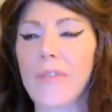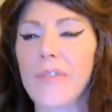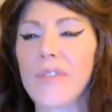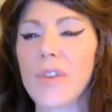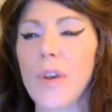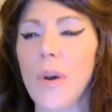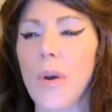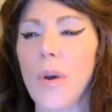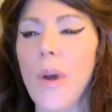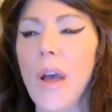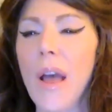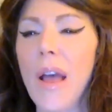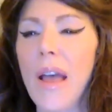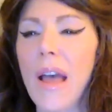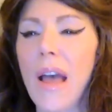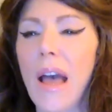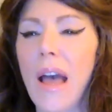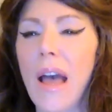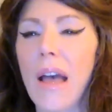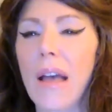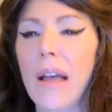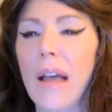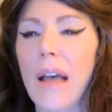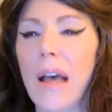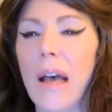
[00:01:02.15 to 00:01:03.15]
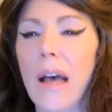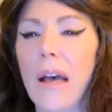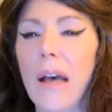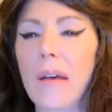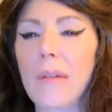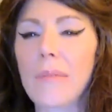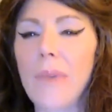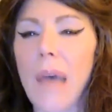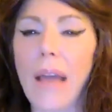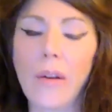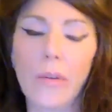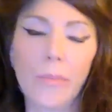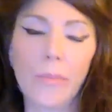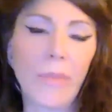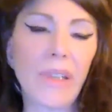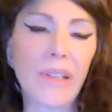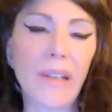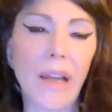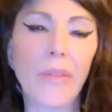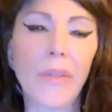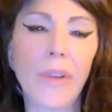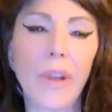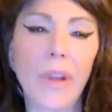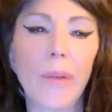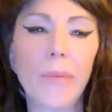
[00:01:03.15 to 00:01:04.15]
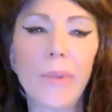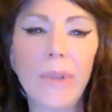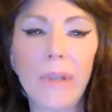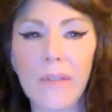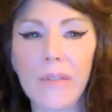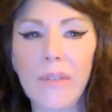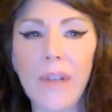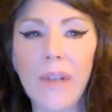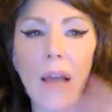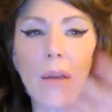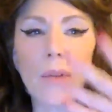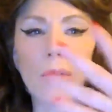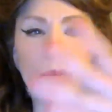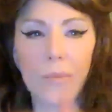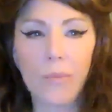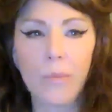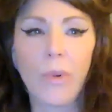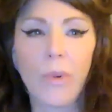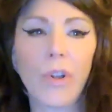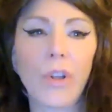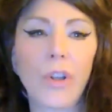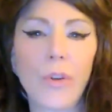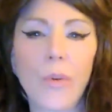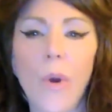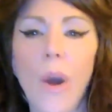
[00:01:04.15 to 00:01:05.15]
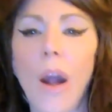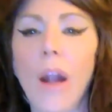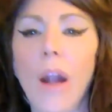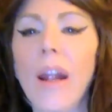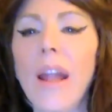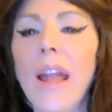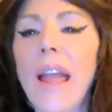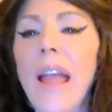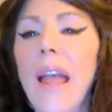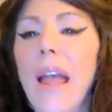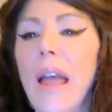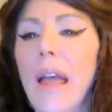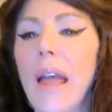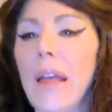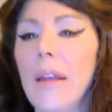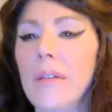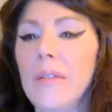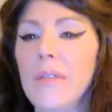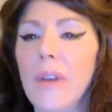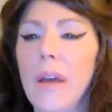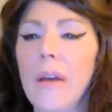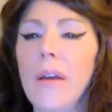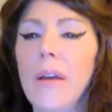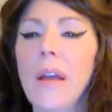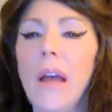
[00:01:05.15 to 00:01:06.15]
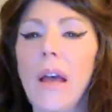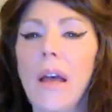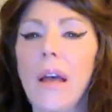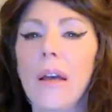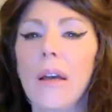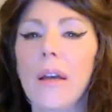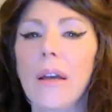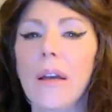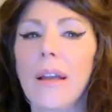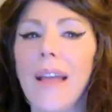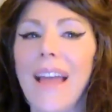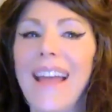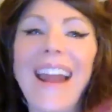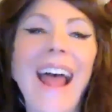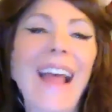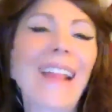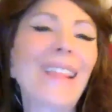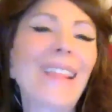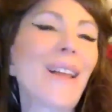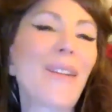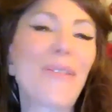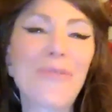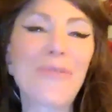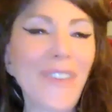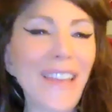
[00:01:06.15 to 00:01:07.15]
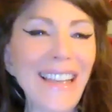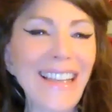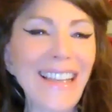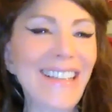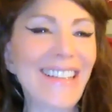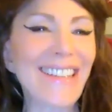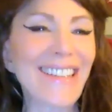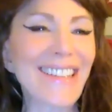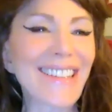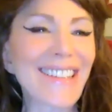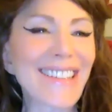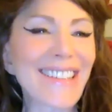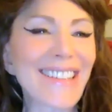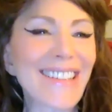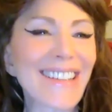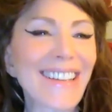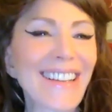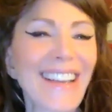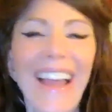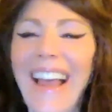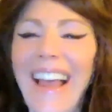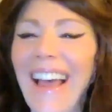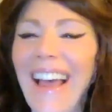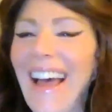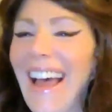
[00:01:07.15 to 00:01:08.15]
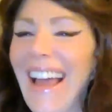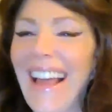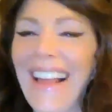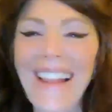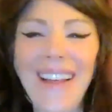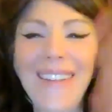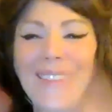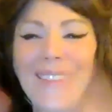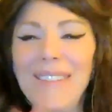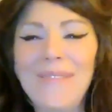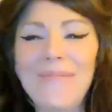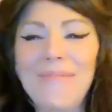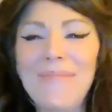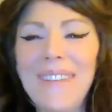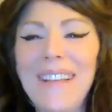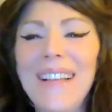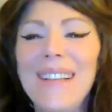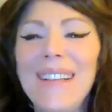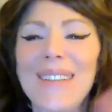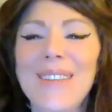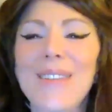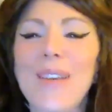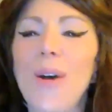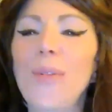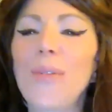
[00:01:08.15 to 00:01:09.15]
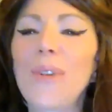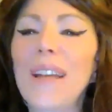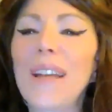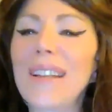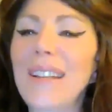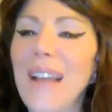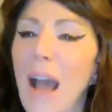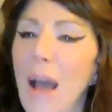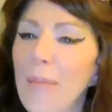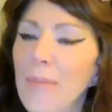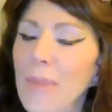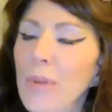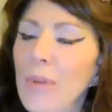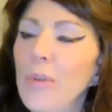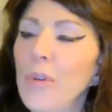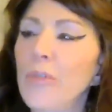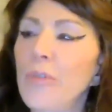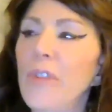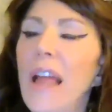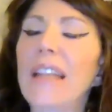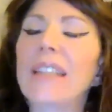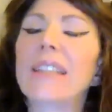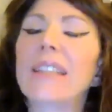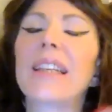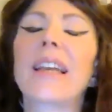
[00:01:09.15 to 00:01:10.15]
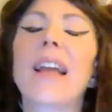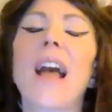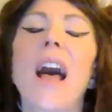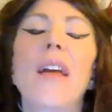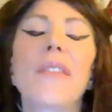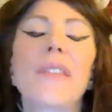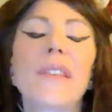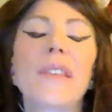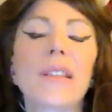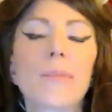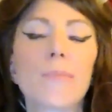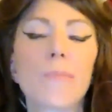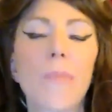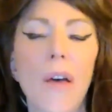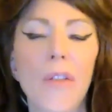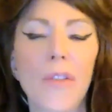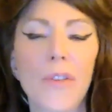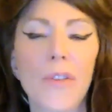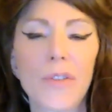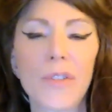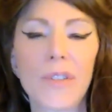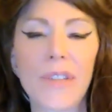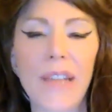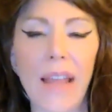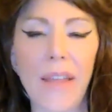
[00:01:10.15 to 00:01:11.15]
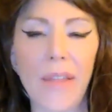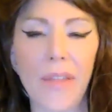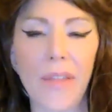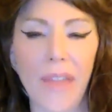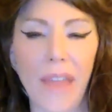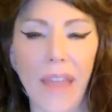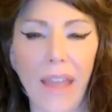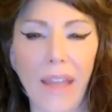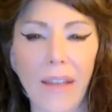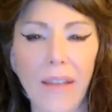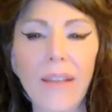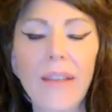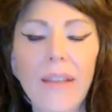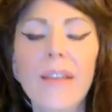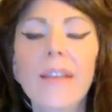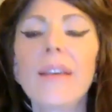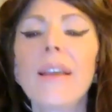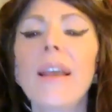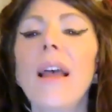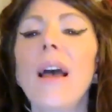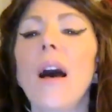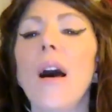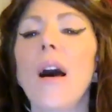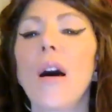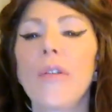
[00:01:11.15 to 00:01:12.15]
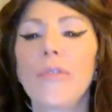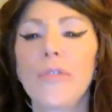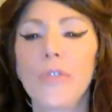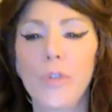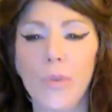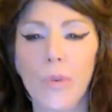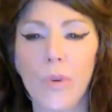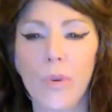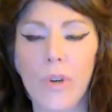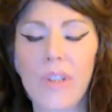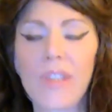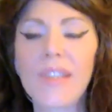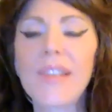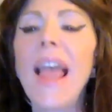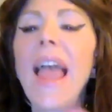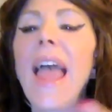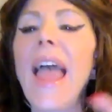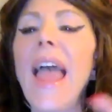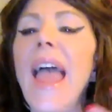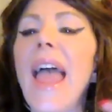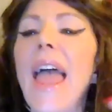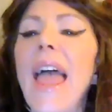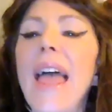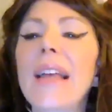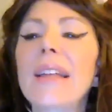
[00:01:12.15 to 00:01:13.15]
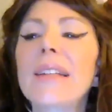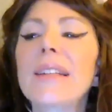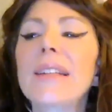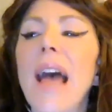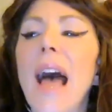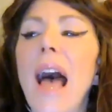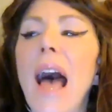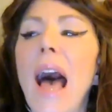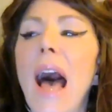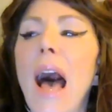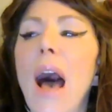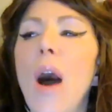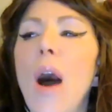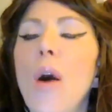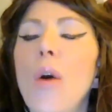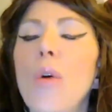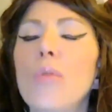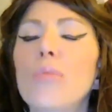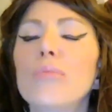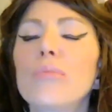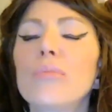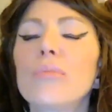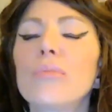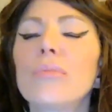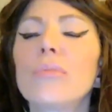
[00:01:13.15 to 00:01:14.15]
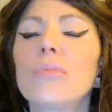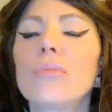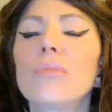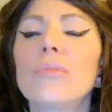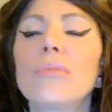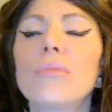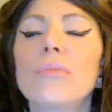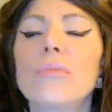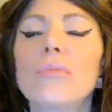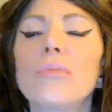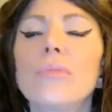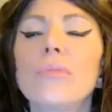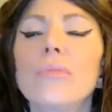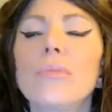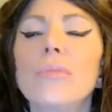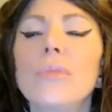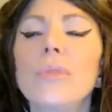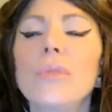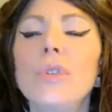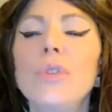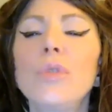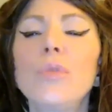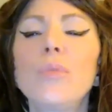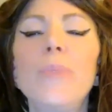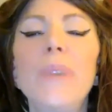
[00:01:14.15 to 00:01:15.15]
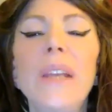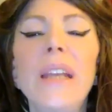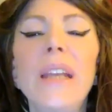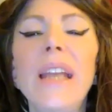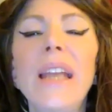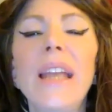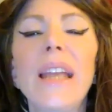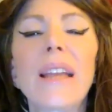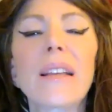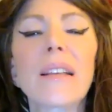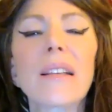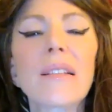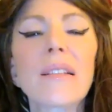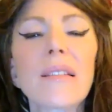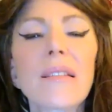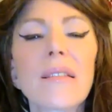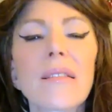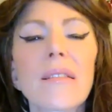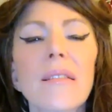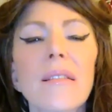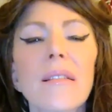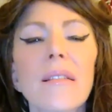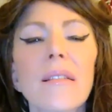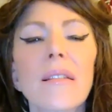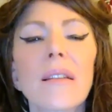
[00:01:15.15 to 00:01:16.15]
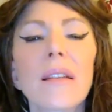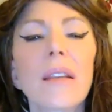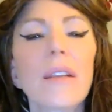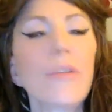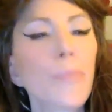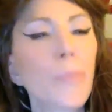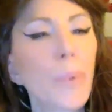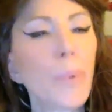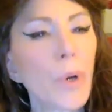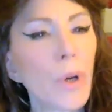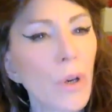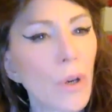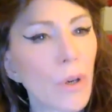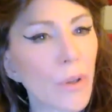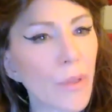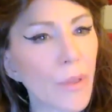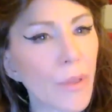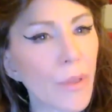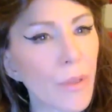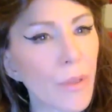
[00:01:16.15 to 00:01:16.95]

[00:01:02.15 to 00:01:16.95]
So I don't mean down there, I mean down where you are. And I love feasts. I love them. So it got me reflecting on this Mother's Day thing of yours and how you beings give birth.